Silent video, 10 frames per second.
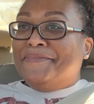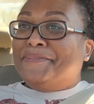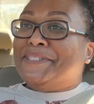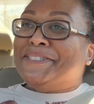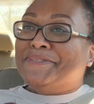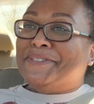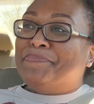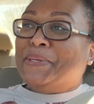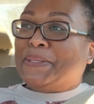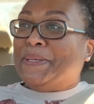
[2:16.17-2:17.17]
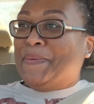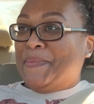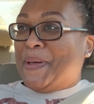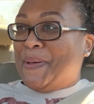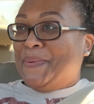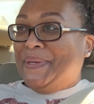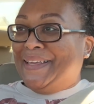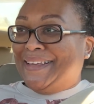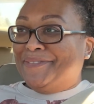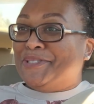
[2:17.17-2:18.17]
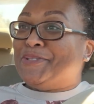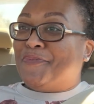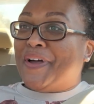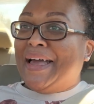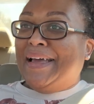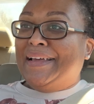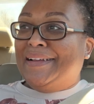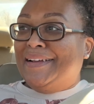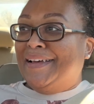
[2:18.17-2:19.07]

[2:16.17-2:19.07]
but she was booked up all weekend, which is fine.